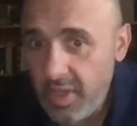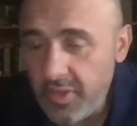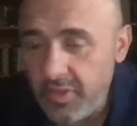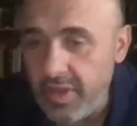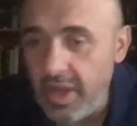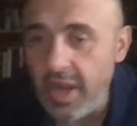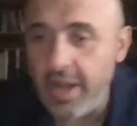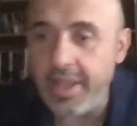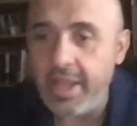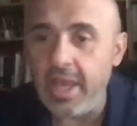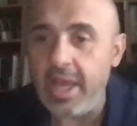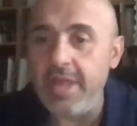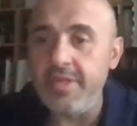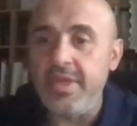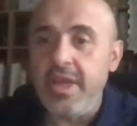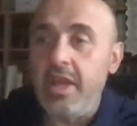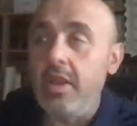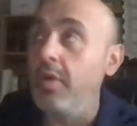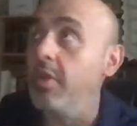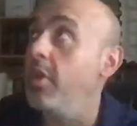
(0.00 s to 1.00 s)
Sorry,
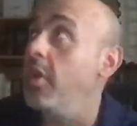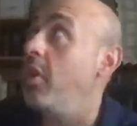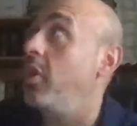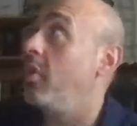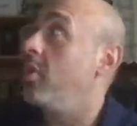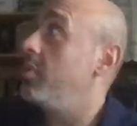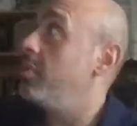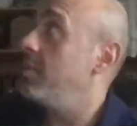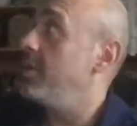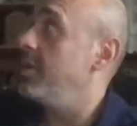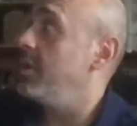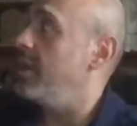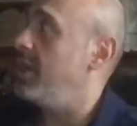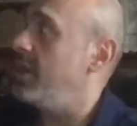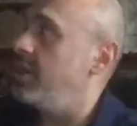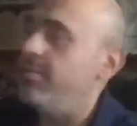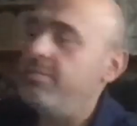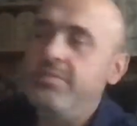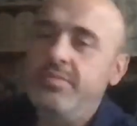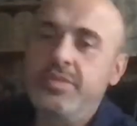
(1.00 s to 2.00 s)
guys, I don't know.
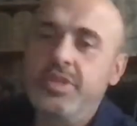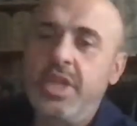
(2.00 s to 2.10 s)
Uh,